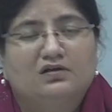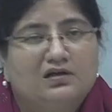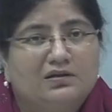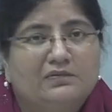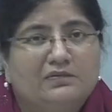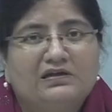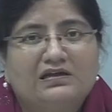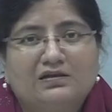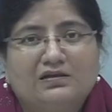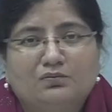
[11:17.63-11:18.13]
I
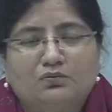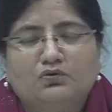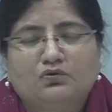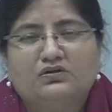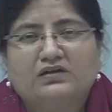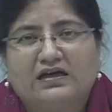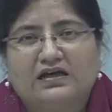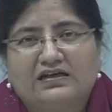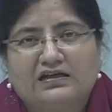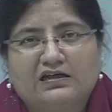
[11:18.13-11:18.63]
mean, they are
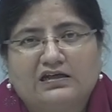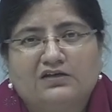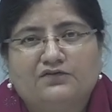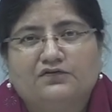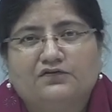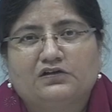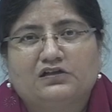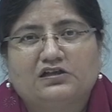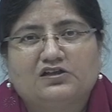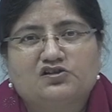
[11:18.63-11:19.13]
both
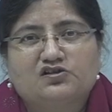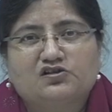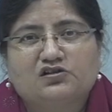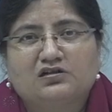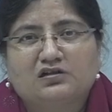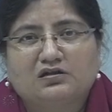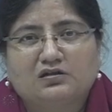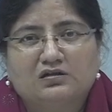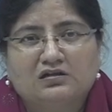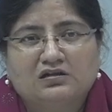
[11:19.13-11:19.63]

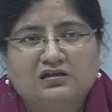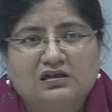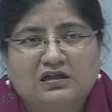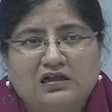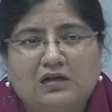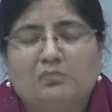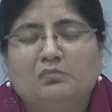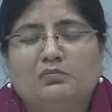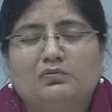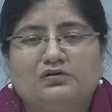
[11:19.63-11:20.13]
identification
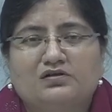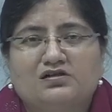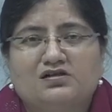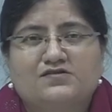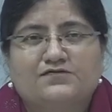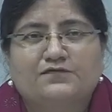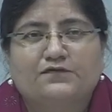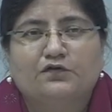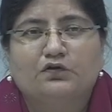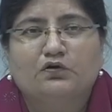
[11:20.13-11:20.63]
numbers
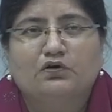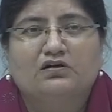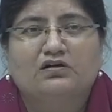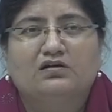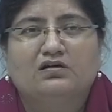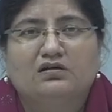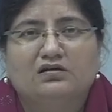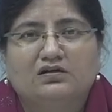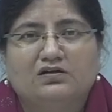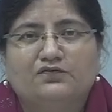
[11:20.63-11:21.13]
for
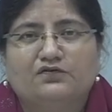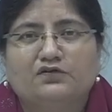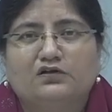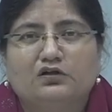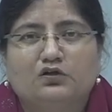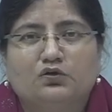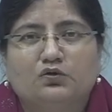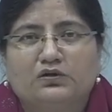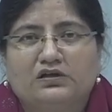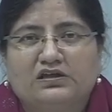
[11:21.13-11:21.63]
different
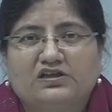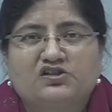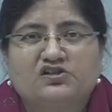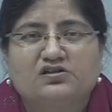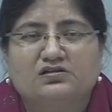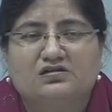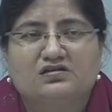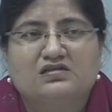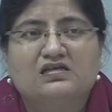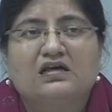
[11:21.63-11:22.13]

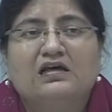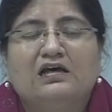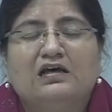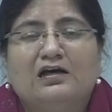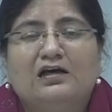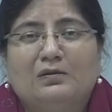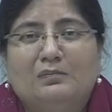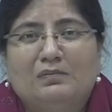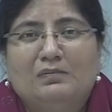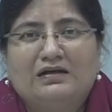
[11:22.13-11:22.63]
locations,
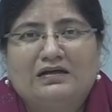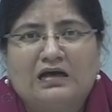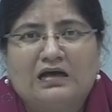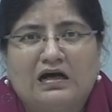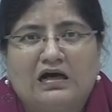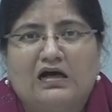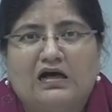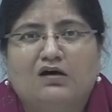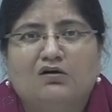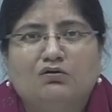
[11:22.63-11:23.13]
but
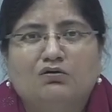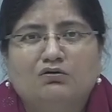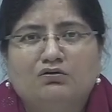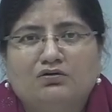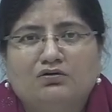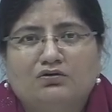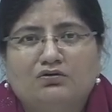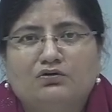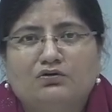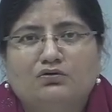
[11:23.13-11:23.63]
how
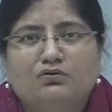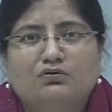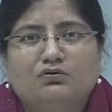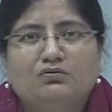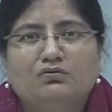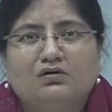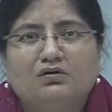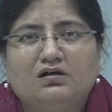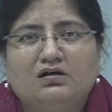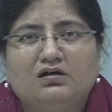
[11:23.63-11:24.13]
do you,
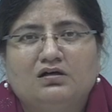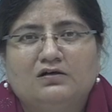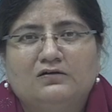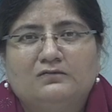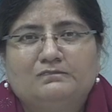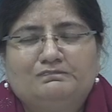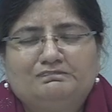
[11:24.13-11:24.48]
how